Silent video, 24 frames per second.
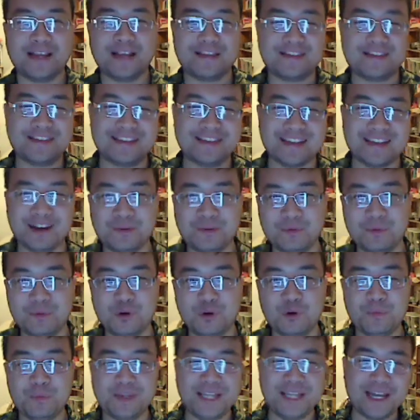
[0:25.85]

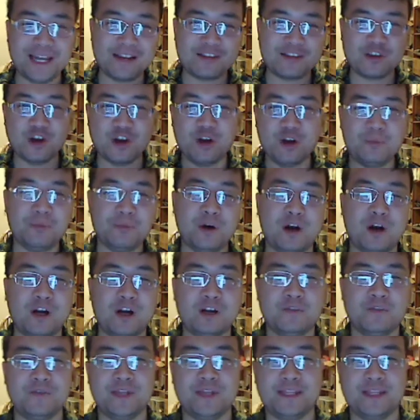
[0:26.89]
stumble, but that's all part
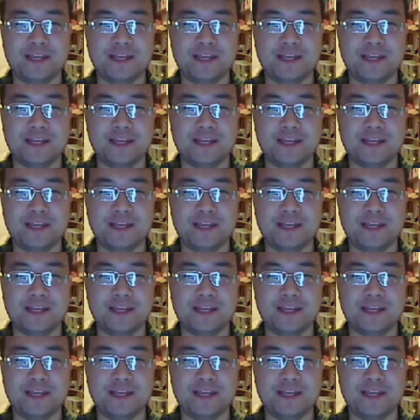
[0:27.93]
of it.